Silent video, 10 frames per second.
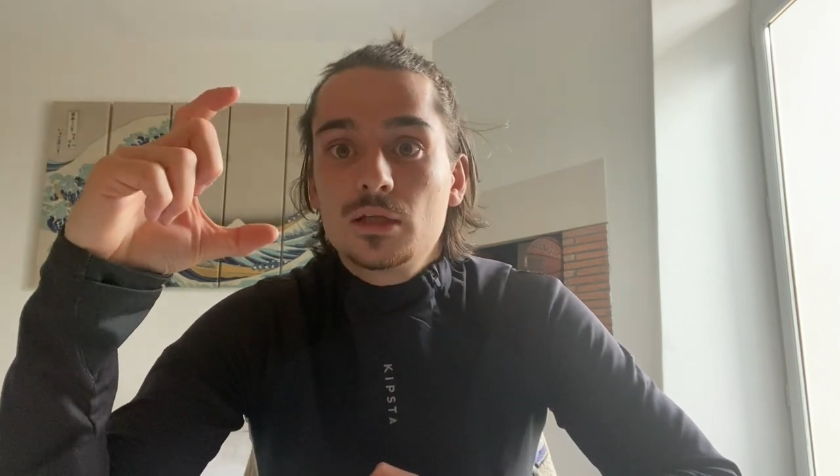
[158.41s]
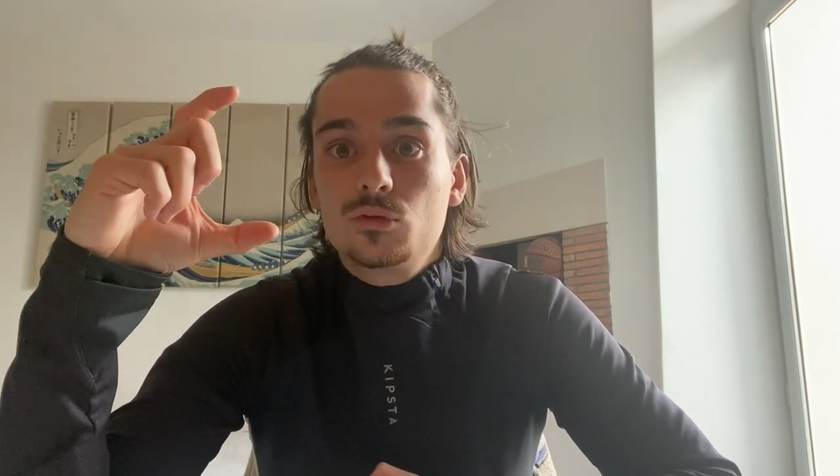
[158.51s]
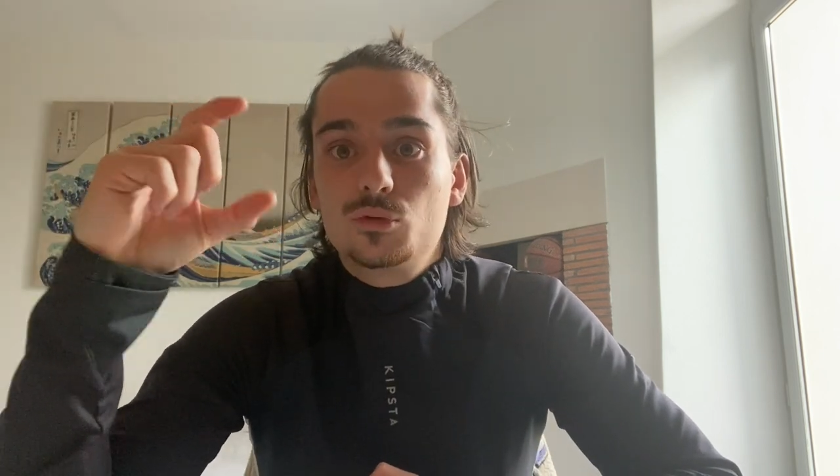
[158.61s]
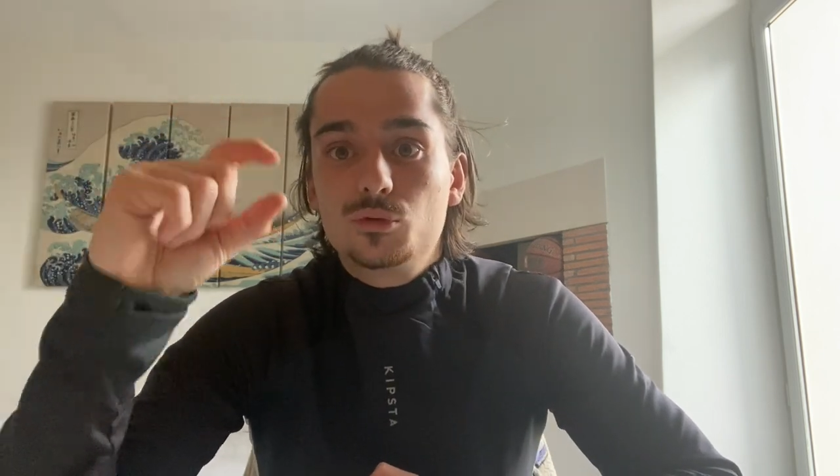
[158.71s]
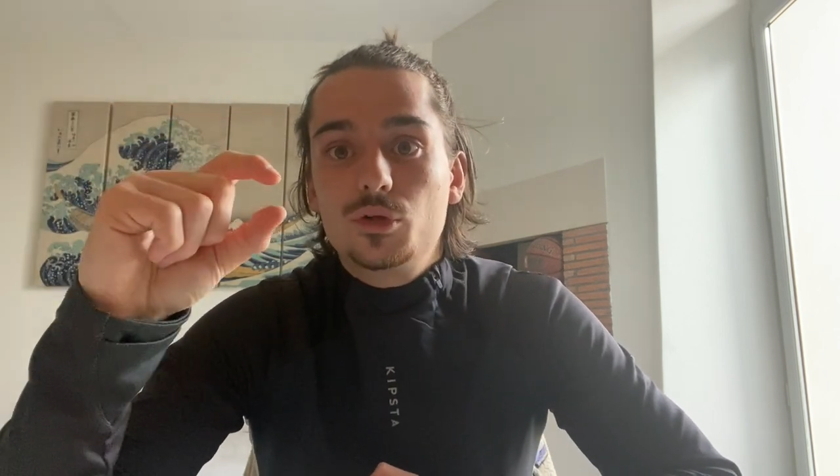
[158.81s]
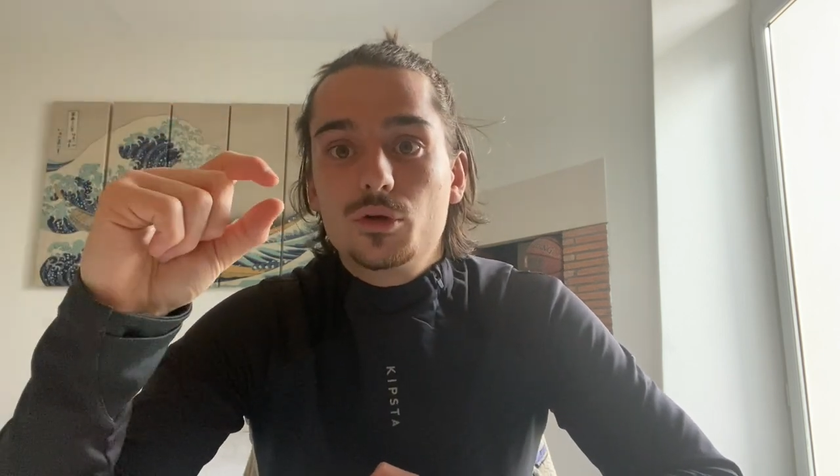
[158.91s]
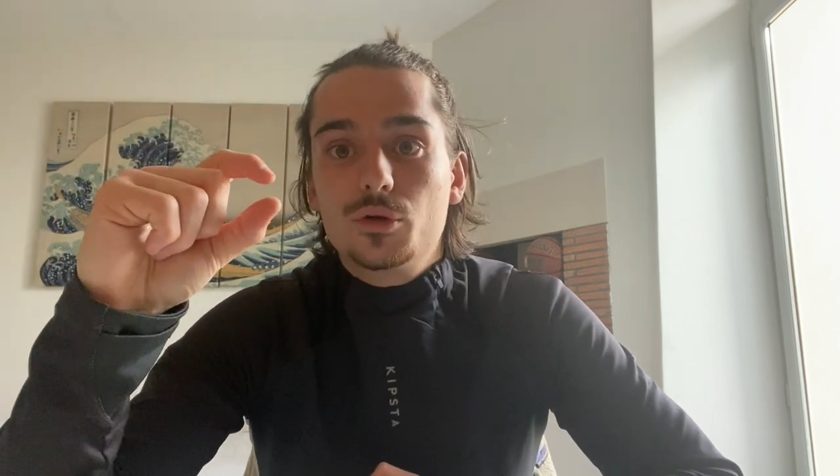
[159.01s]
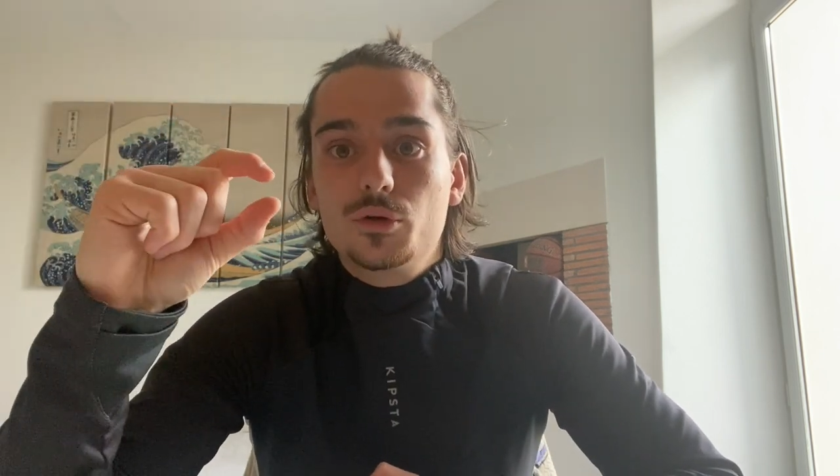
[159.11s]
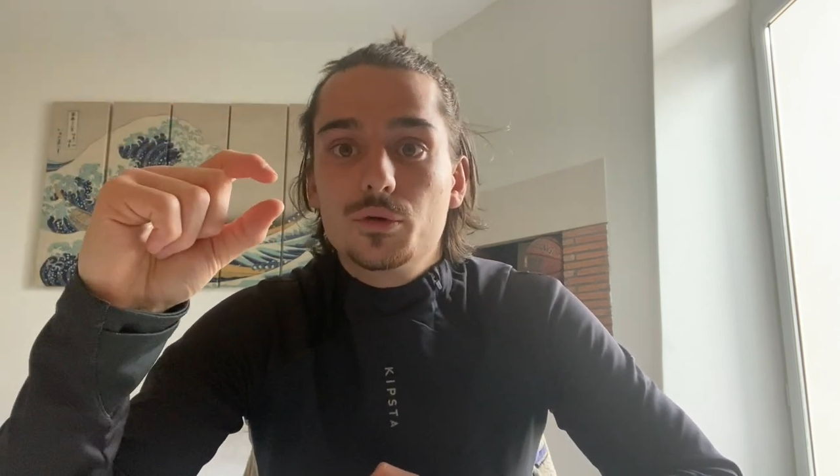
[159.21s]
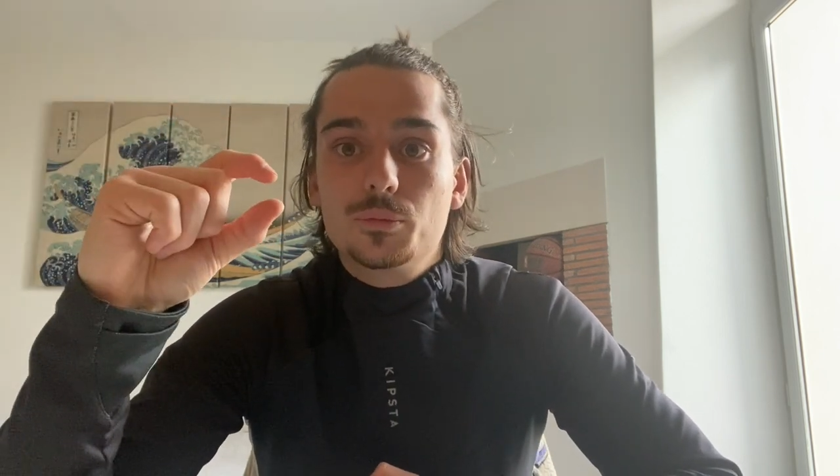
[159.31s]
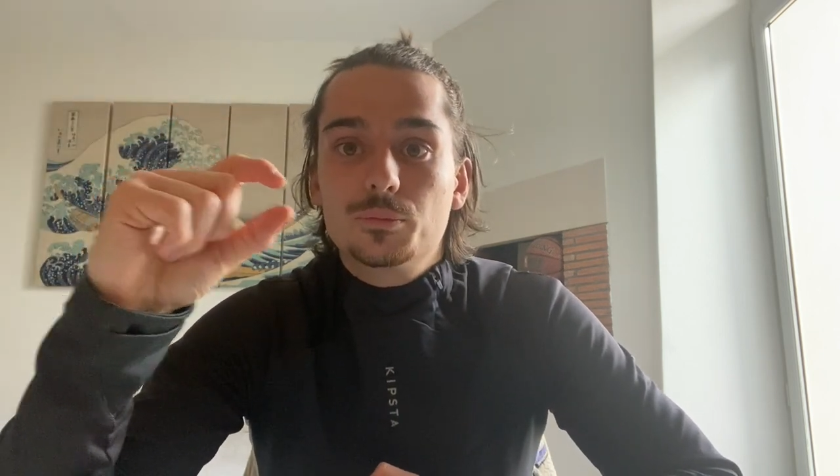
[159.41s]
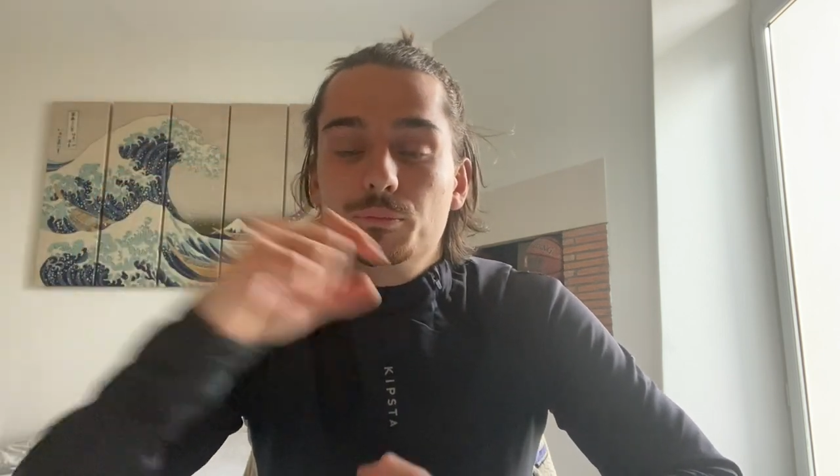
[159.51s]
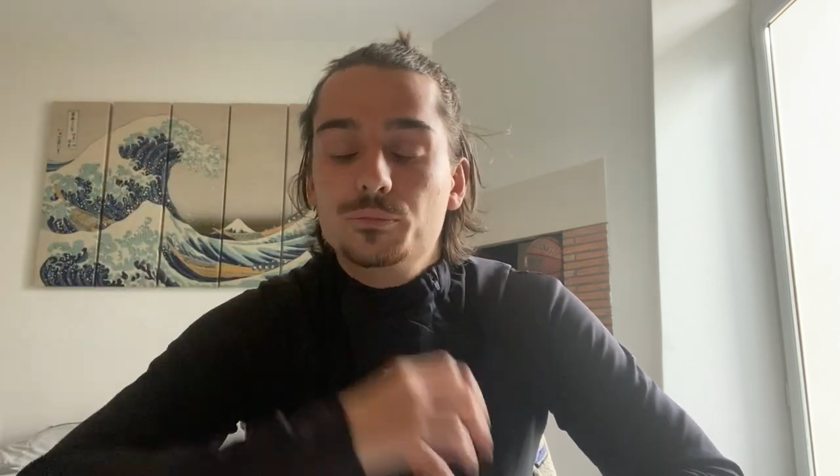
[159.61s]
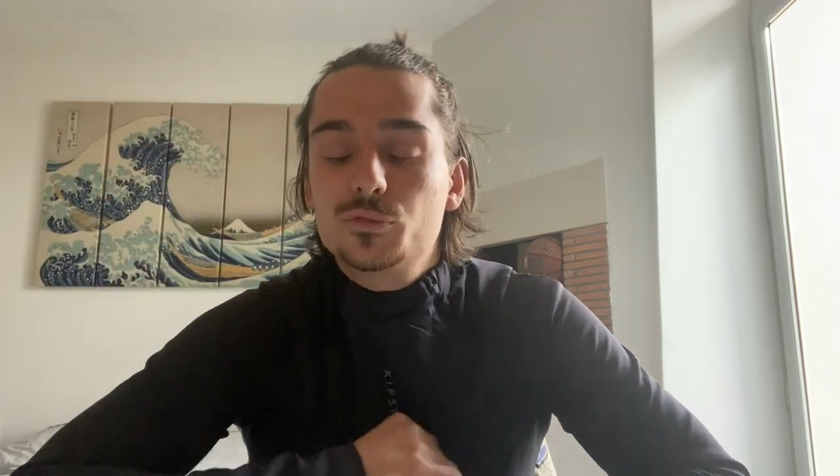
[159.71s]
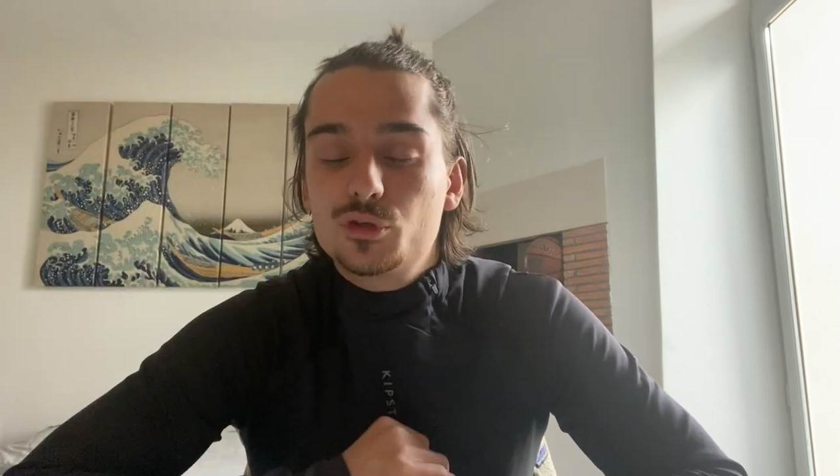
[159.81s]
to the
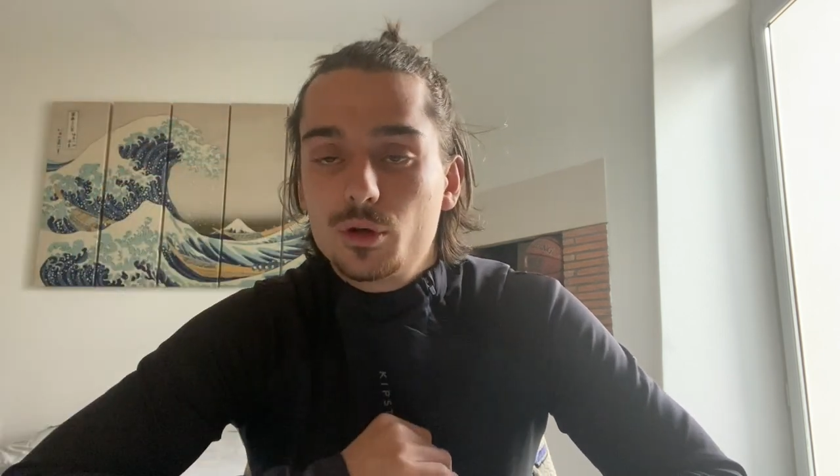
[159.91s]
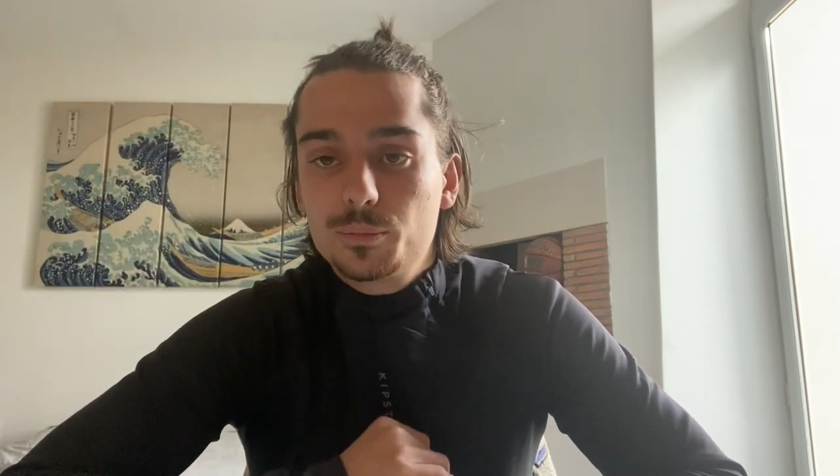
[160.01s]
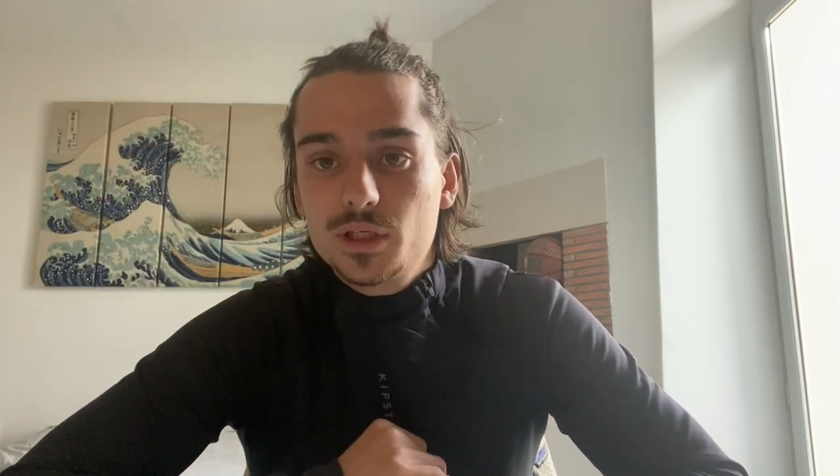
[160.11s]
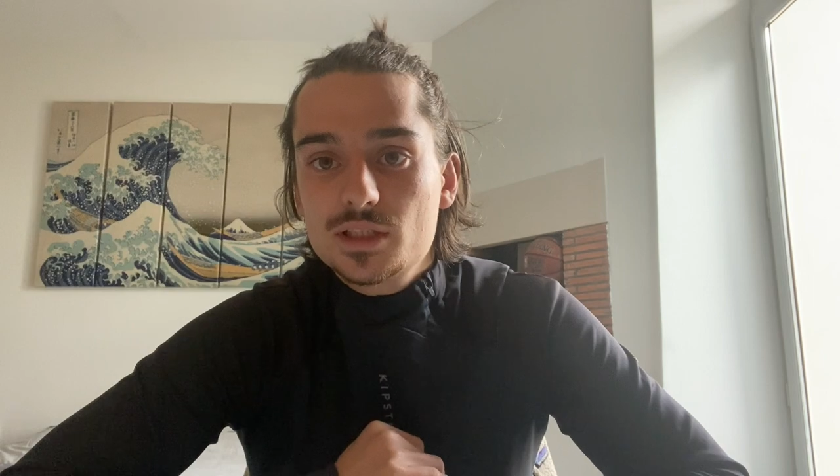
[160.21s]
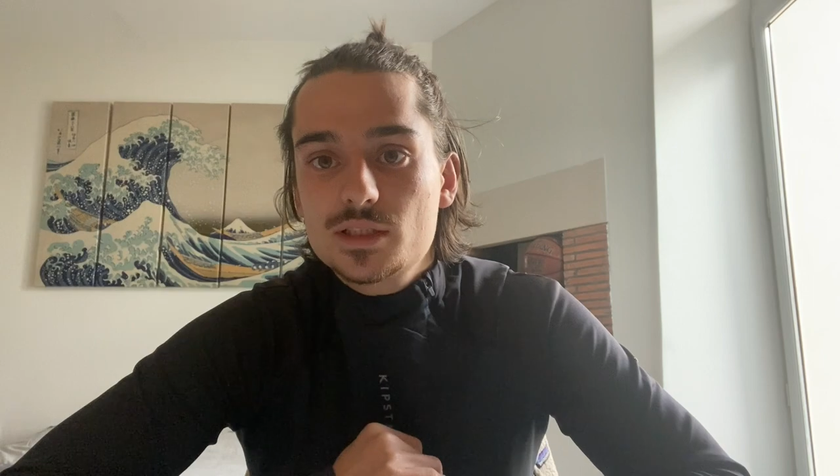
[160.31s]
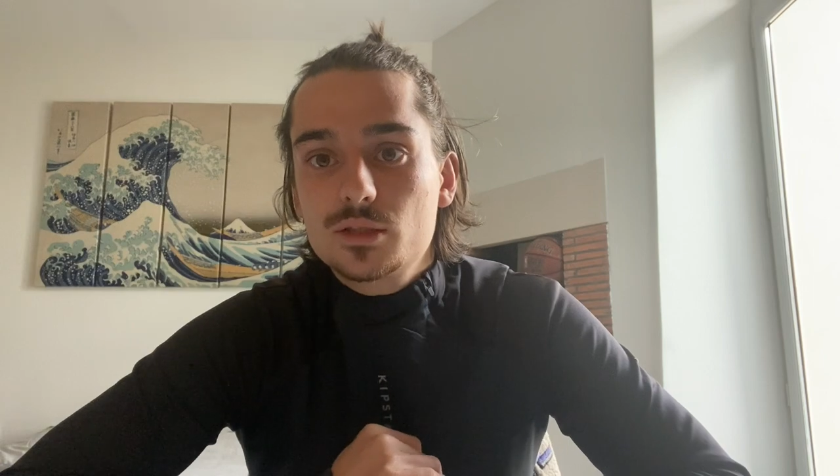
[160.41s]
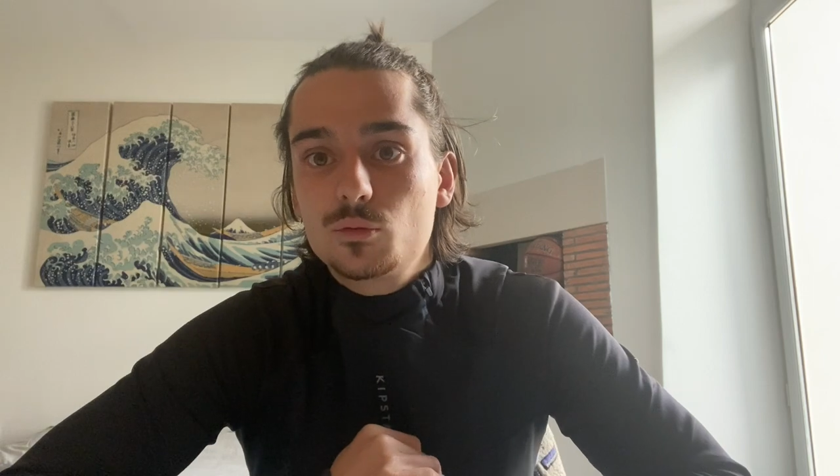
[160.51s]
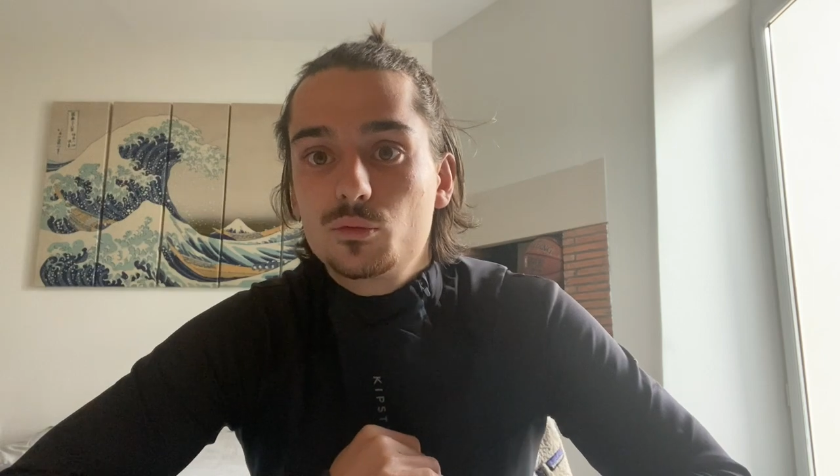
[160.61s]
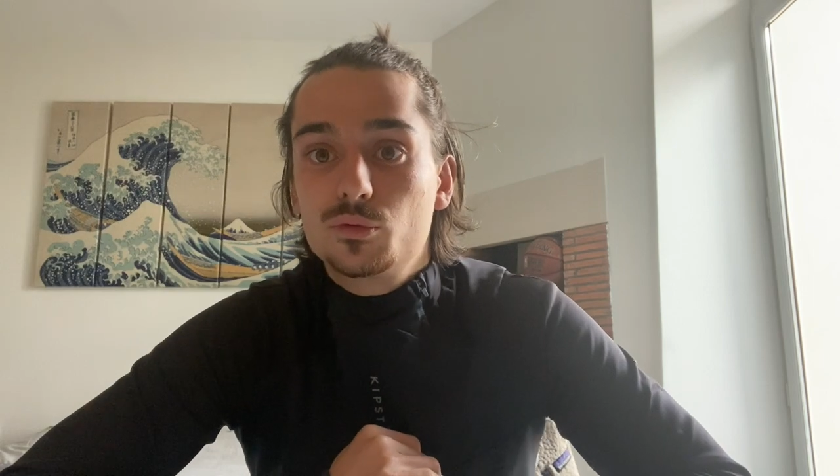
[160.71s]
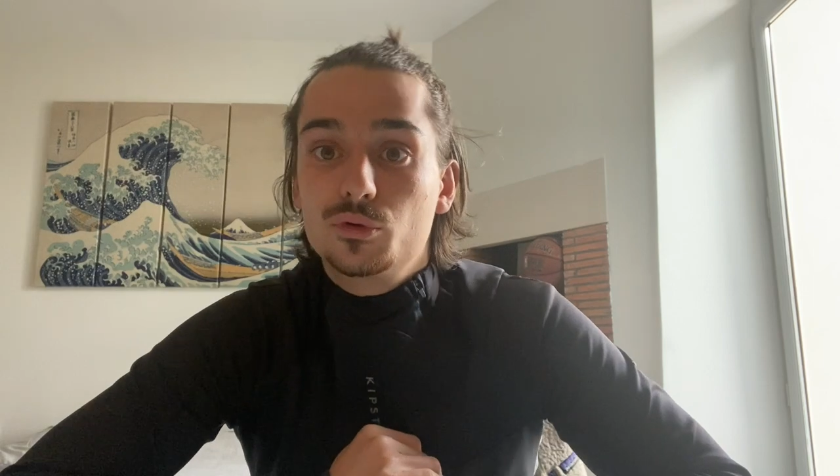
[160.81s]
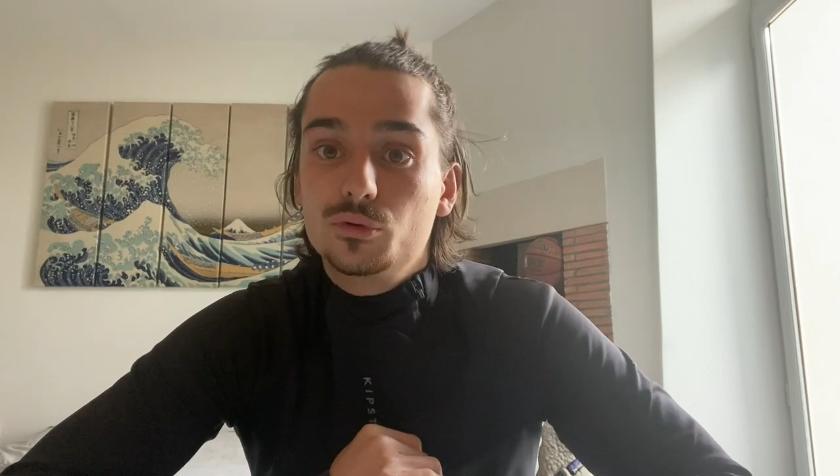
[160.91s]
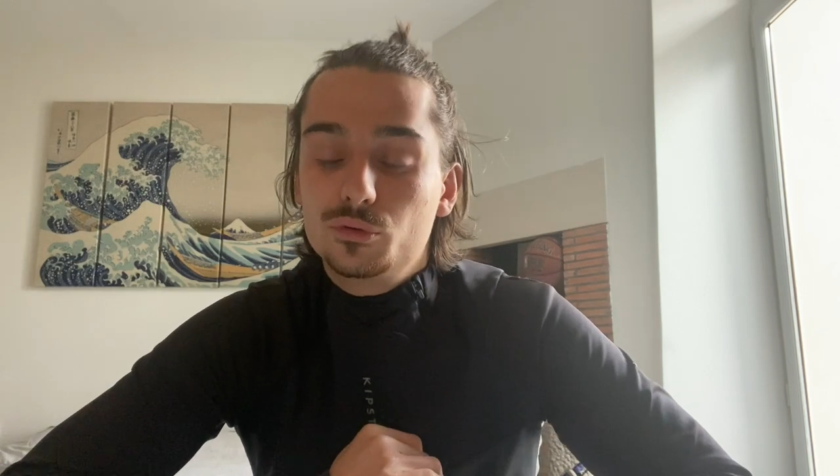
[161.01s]
um, tropics uh,